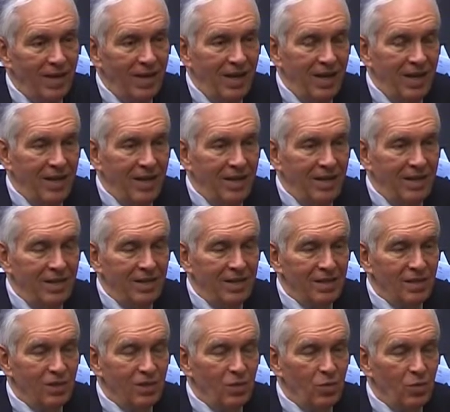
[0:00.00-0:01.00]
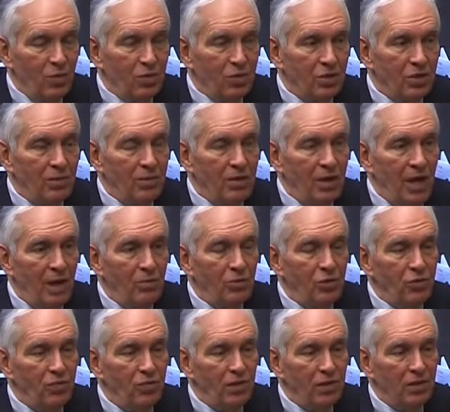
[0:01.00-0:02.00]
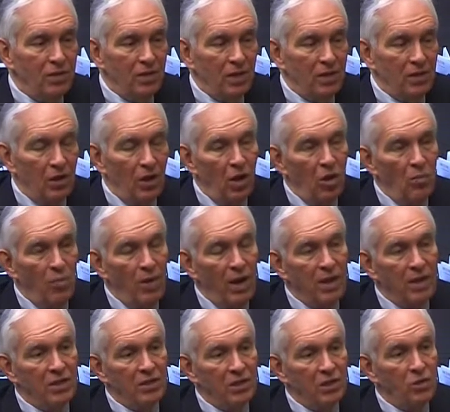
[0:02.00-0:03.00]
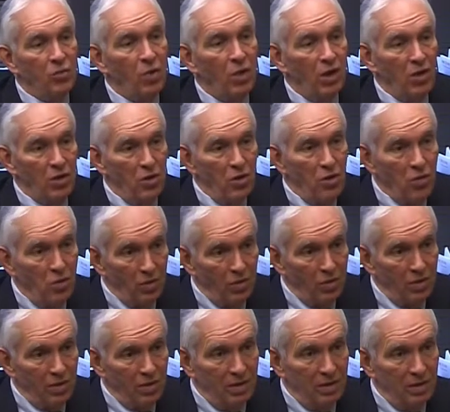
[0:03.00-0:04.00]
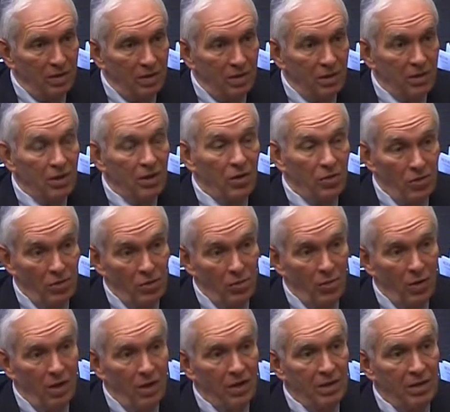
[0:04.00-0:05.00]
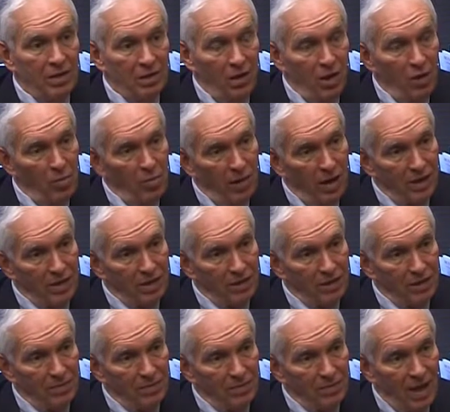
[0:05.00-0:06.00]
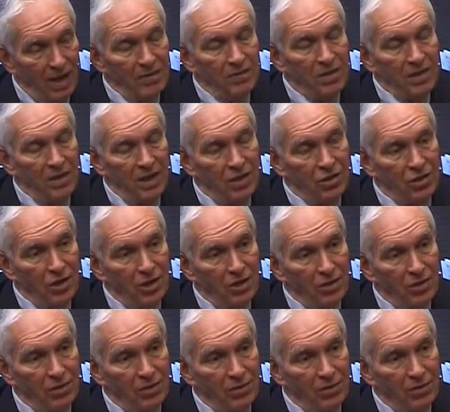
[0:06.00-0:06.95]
And so sometimes you feel that the law practice is running you instead of you're running the law practice. I've seen that change.